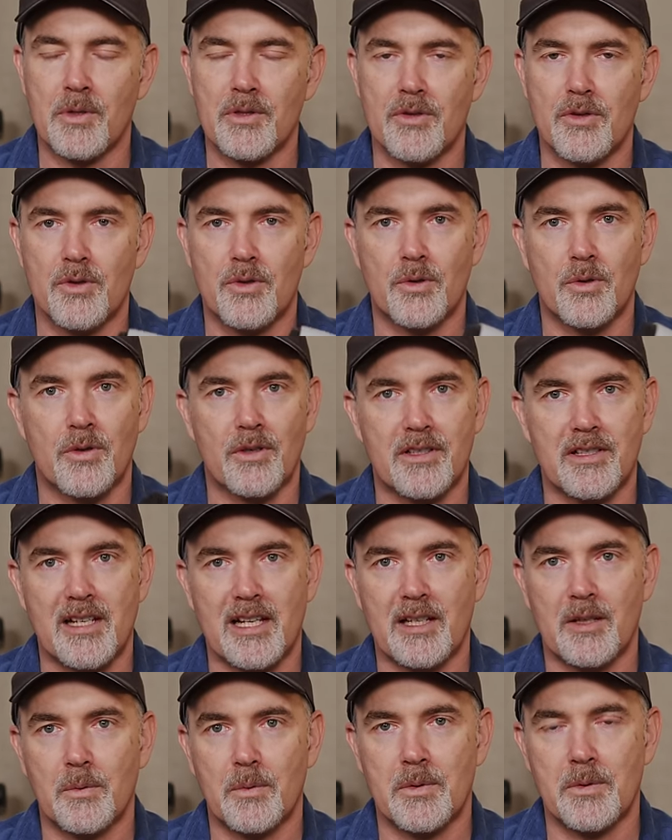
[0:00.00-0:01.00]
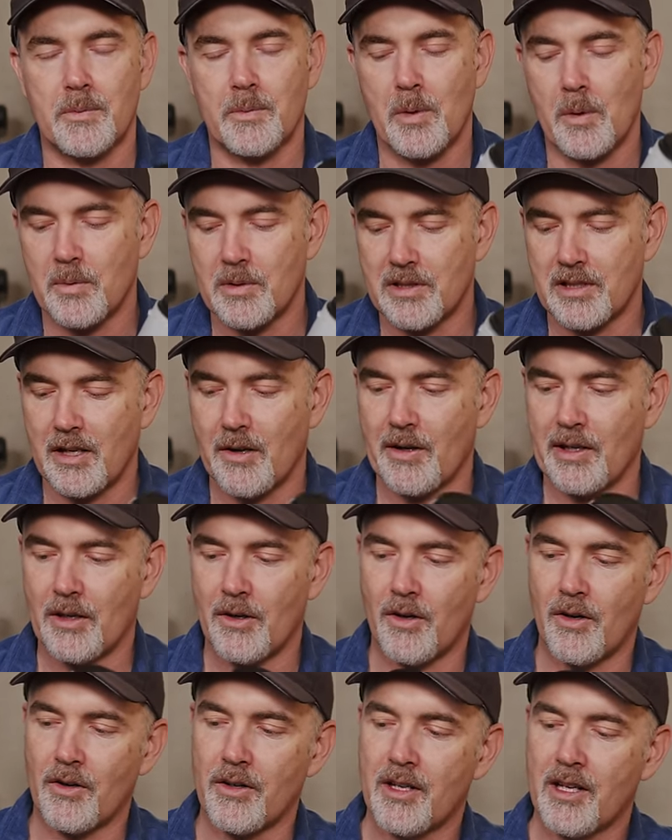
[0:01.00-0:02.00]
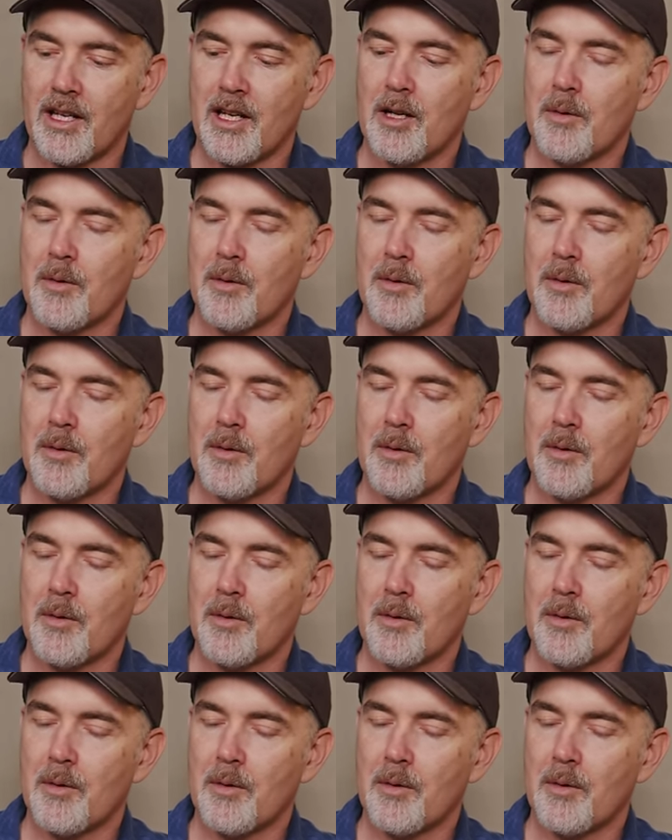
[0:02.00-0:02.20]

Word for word: wasn't sure exactly what was going on,